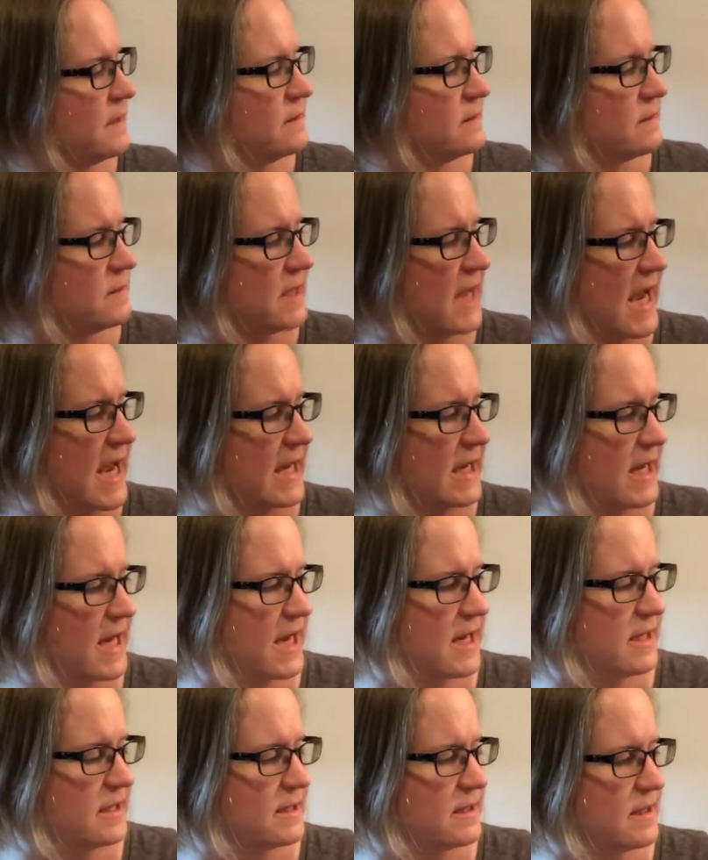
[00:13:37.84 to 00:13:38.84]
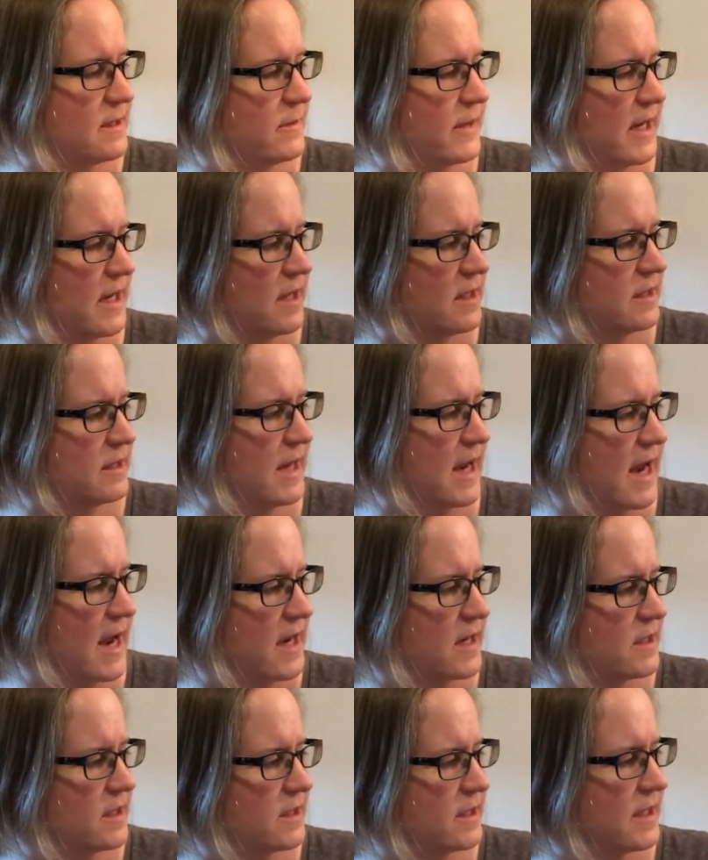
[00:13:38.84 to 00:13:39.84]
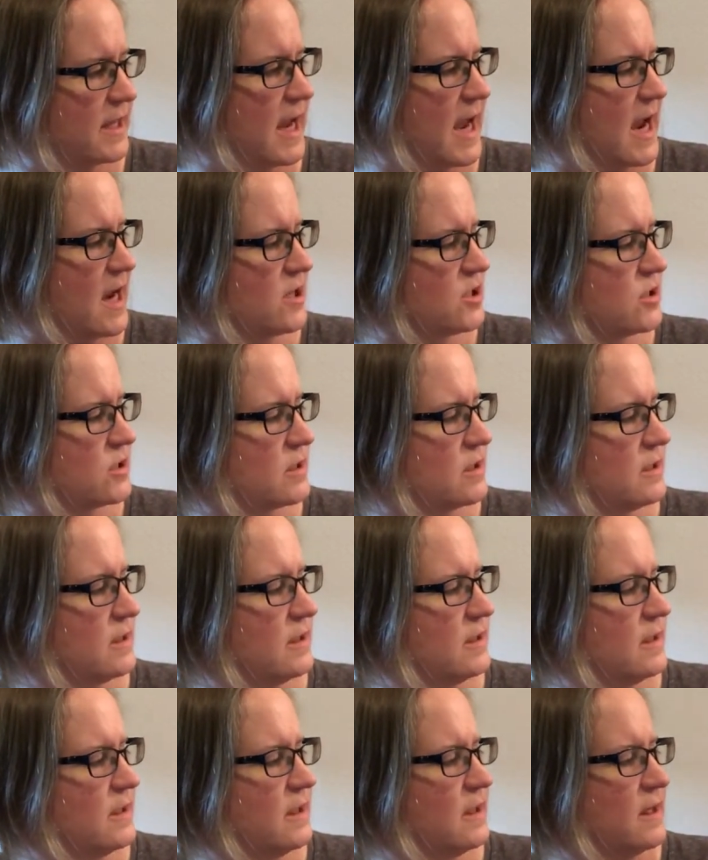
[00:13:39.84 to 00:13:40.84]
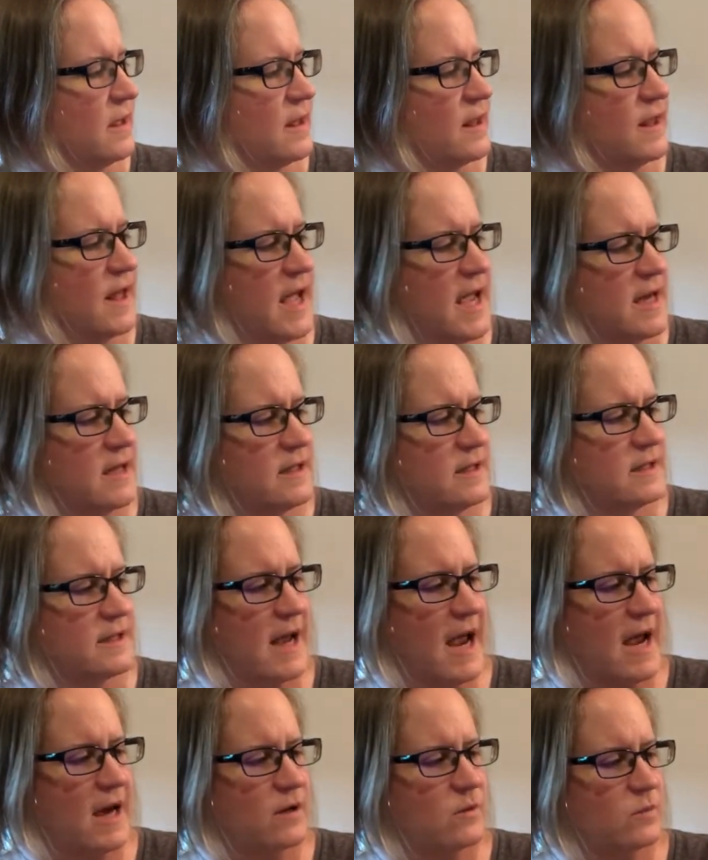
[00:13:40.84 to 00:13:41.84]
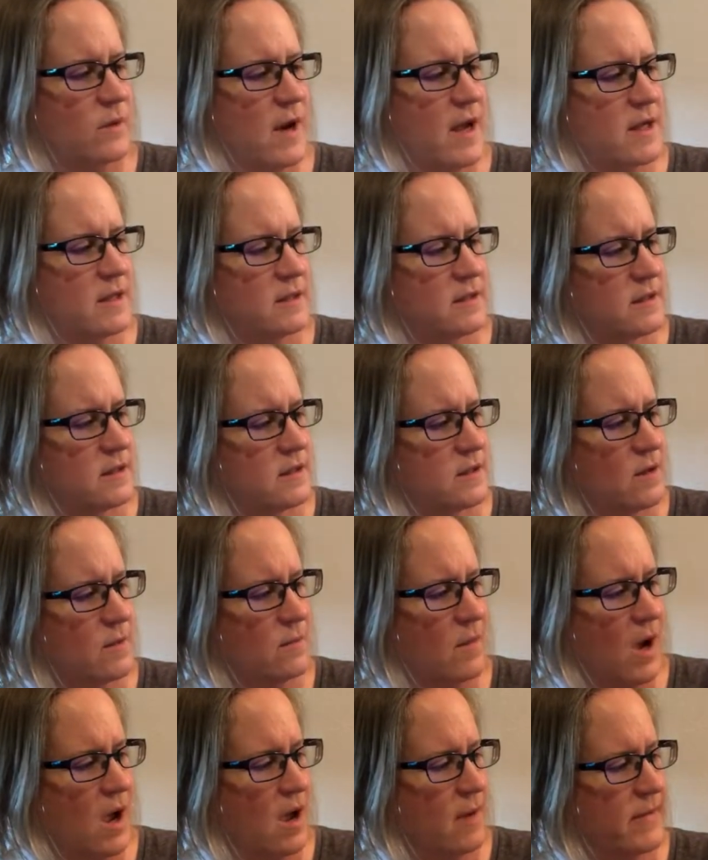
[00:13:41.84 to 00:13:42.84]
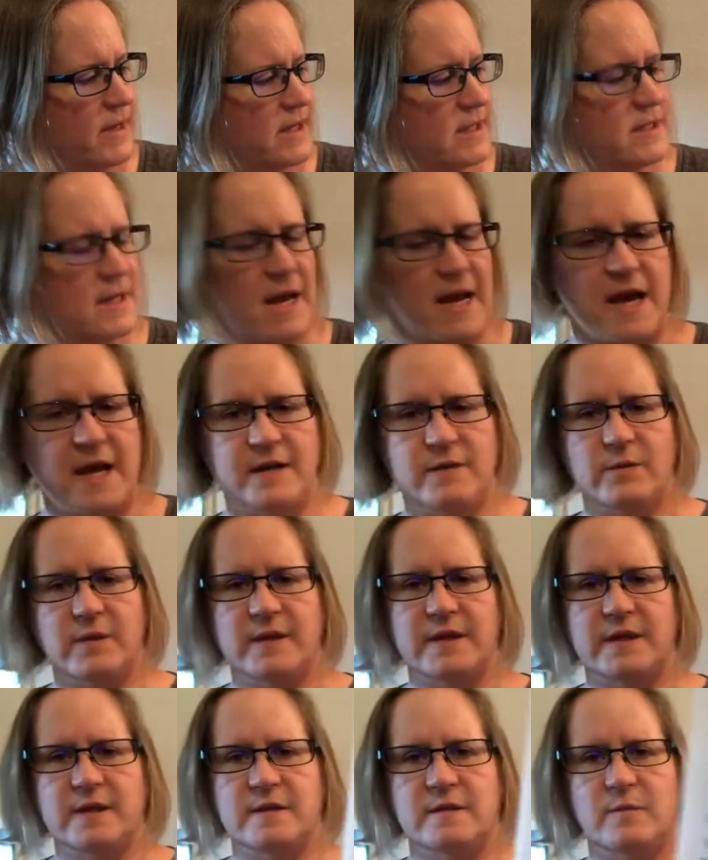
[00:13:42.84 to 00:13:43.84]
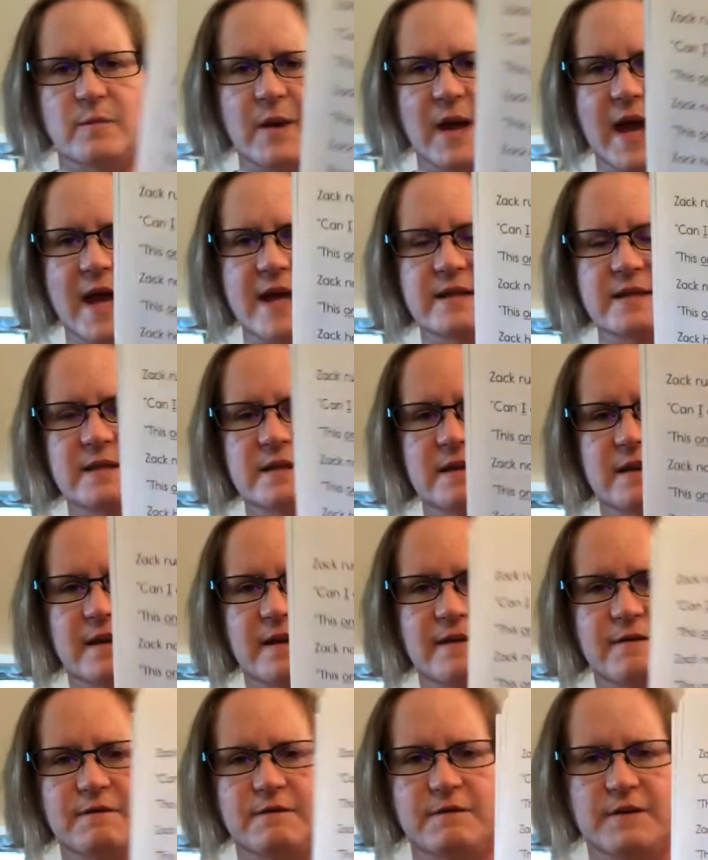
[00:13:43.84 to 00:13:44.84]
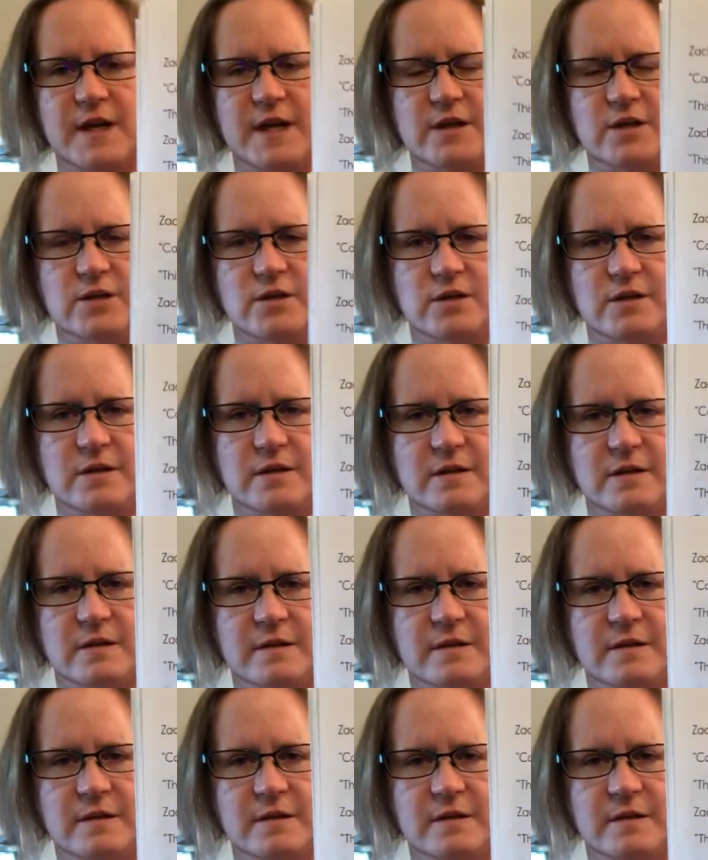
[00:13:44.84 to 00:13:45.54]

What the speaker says: Zack hands the man the cash. Then Zack runs to Mom and Dad with his pet fish.